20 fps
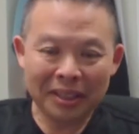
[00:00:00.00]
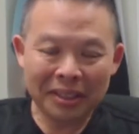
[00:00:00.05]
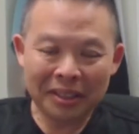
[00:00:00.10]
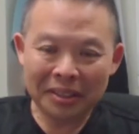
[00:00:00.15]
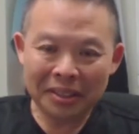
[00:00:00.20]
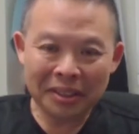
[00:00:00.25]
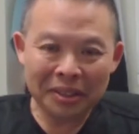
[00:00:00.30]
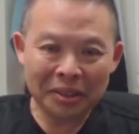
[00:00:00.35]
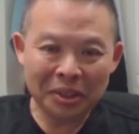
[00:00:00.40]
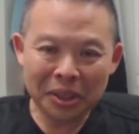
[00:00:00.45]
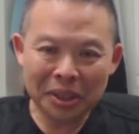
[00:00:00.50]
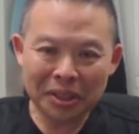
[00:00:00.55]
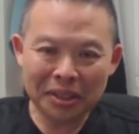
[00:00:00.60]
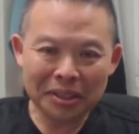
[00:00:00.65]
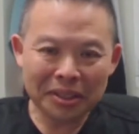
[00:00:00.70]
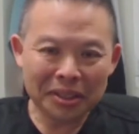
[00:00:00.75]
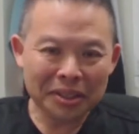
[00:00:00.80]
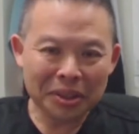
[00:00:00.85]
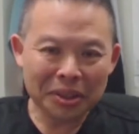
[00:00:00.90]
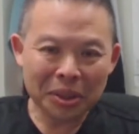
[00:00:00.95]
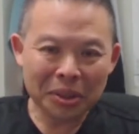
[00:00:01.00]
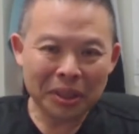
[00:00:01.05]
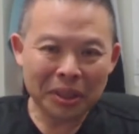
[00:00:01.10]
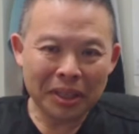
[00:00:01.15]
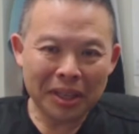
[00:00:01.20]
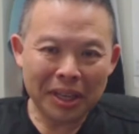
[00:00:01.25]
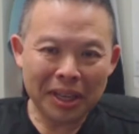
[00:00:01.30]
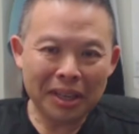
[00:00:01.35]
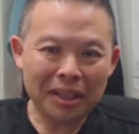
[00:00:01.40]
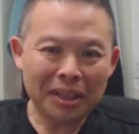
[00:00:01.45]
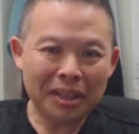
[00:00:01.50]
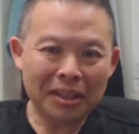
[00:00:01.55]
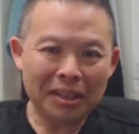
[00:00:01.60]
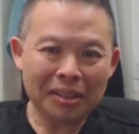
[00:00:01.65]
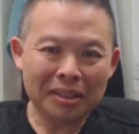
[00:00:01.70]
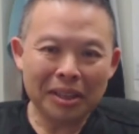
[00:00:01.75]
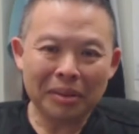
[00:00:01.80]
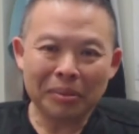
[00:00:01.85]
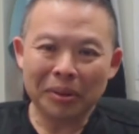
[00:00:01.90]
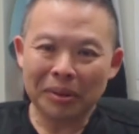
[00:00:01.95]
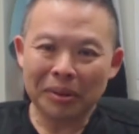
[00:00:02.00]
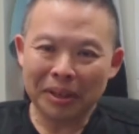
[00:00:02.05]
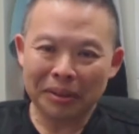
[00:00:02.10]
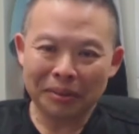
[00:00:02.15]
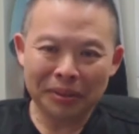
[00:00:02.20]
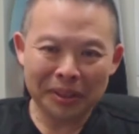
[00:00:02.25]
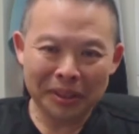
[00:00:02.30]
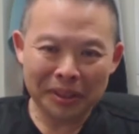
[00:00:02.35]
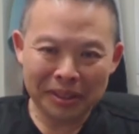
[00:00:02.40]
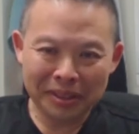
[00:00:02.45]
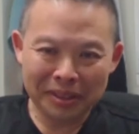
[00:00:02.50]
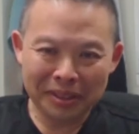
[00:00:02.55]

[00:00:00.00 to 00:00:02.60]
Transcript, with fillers: addictions can strike any demographic.